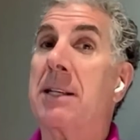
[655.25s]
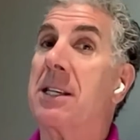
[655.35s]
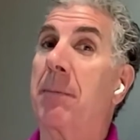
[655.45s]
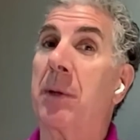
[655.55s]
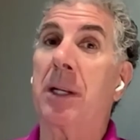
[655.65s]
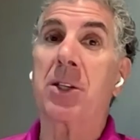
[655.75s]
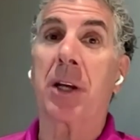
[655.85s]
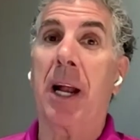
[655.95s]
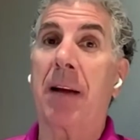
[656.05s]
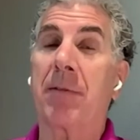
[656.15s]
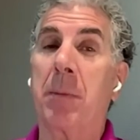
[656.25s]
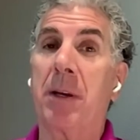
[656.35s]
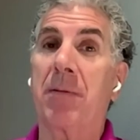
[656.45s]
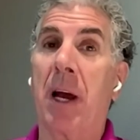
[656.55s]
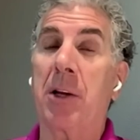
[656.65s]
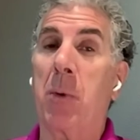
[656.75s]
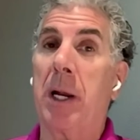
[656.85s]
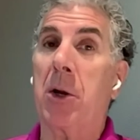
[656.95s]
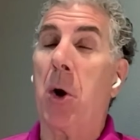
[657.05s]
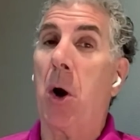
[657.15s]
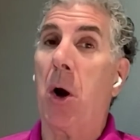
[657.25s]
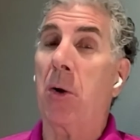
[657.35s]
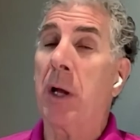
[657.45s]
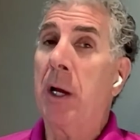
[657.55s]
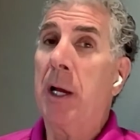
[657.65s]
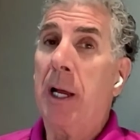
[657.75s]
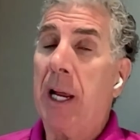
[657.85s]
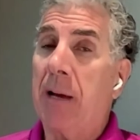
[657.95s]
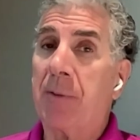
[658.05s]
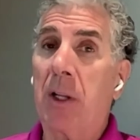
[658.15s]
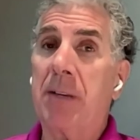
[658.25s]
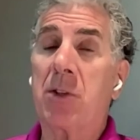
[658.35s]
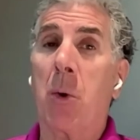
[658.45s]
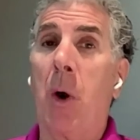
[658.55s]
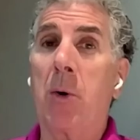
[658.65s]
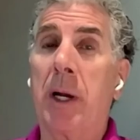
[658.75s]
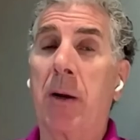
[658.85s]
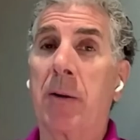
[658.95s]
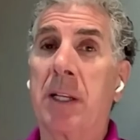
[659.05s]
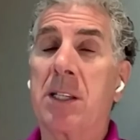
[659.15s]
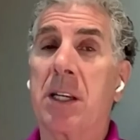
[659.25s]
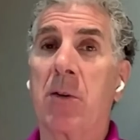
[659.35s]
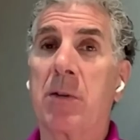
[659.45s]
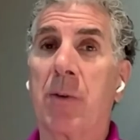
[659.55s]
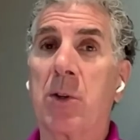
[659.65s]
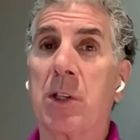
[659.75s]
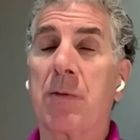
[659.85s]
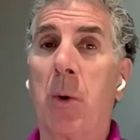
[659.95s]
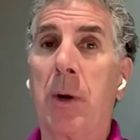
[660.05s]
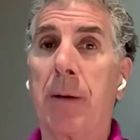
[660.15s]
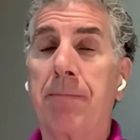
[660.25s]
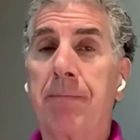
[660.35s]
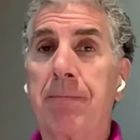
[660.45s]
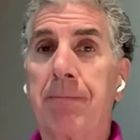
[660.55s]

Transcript: And that's something that's going to have to be evaluated hard if the Leafs go out here in this series versus Florida.